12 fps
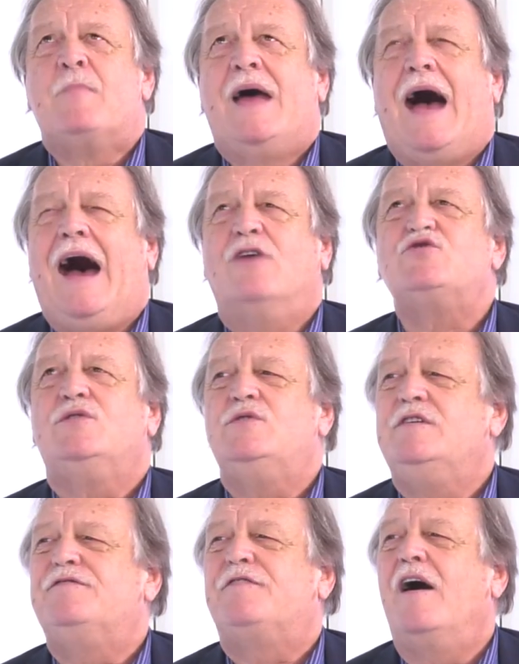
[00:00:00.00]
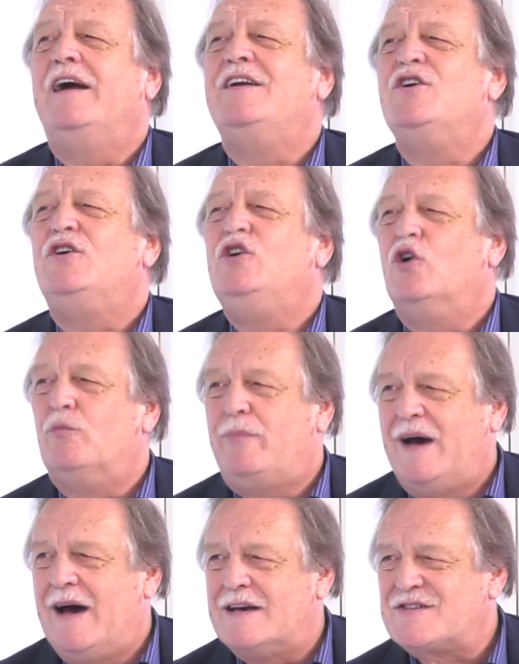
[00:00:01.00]
How do you define your
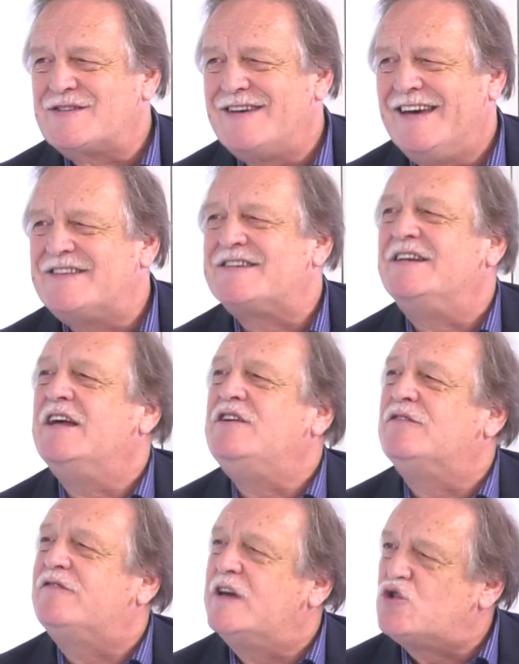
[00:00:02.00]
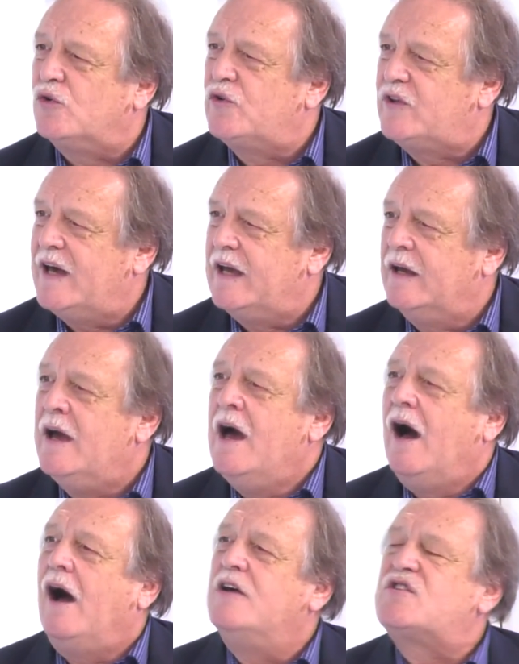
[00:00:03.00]
best? It's an individual thing.
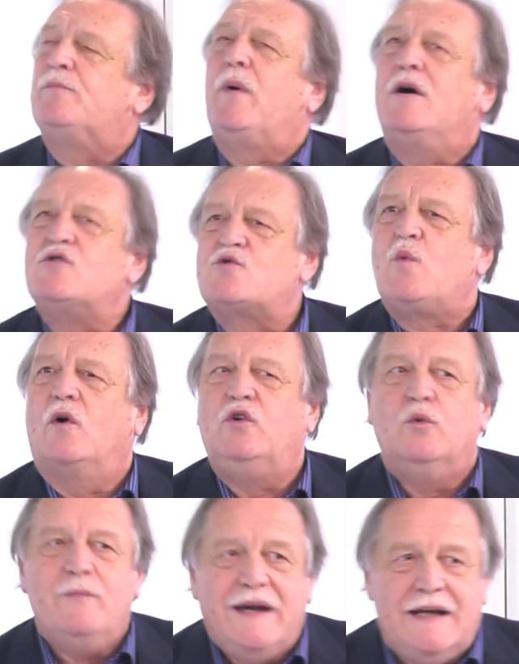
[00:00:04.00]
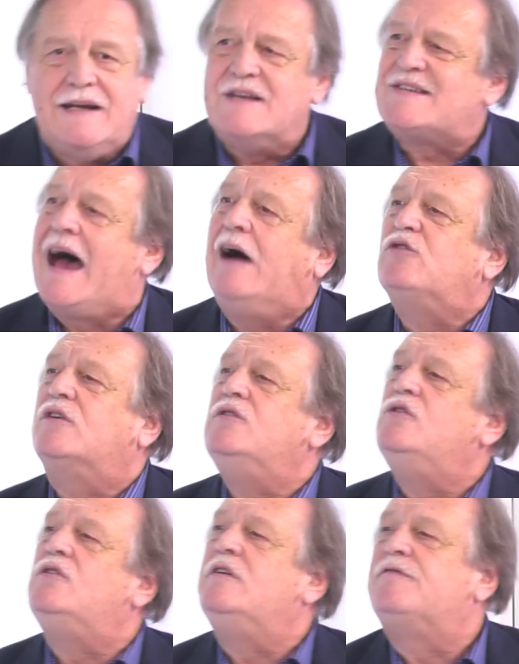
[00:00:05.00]
I suppose what you mean is, how
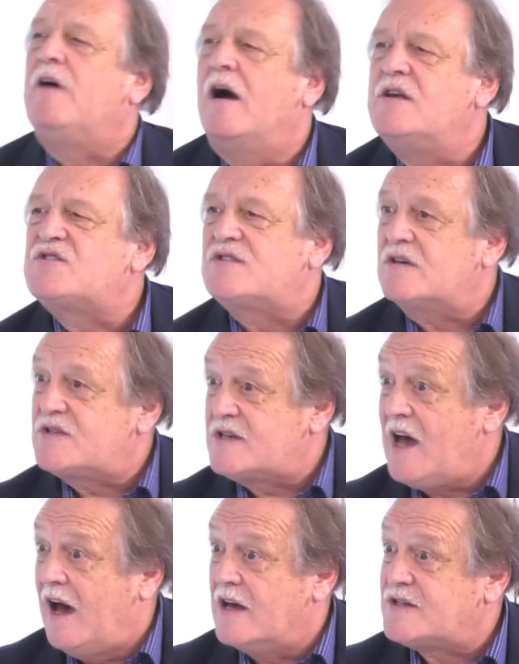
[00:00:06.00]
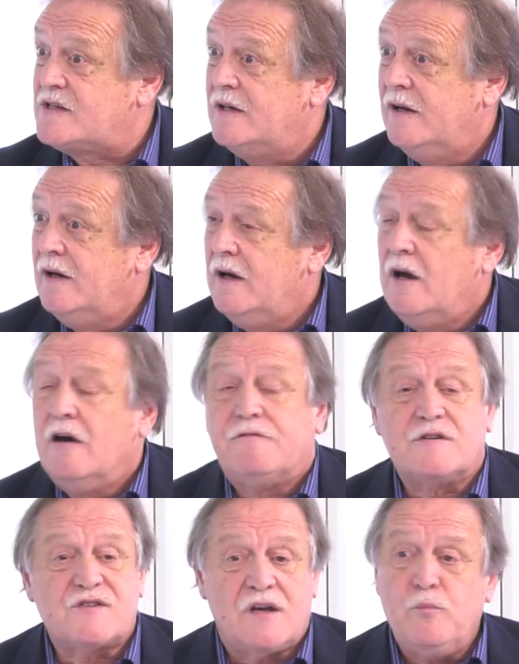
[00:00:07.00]
can you define success?
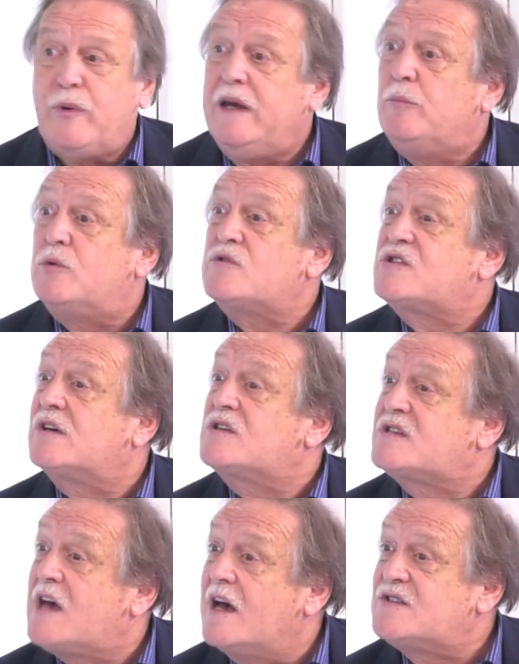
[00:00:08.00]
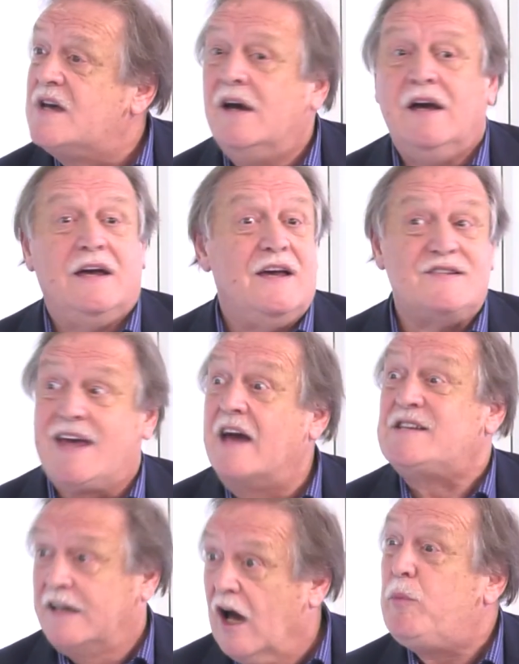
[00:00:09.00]
For some people, success is
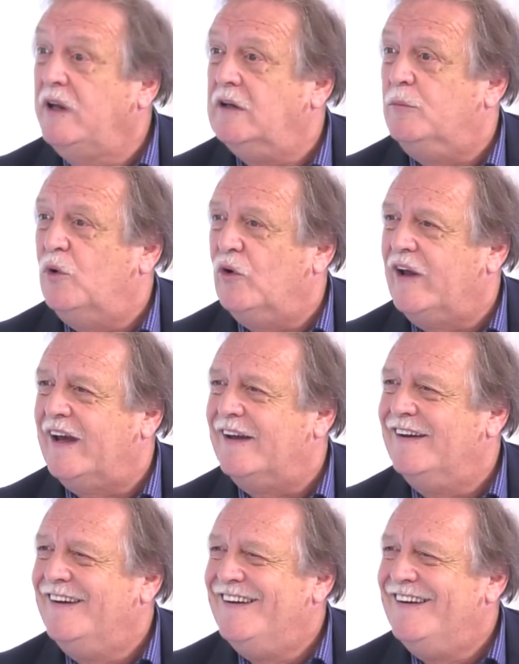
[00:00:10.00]
getting up in the morning.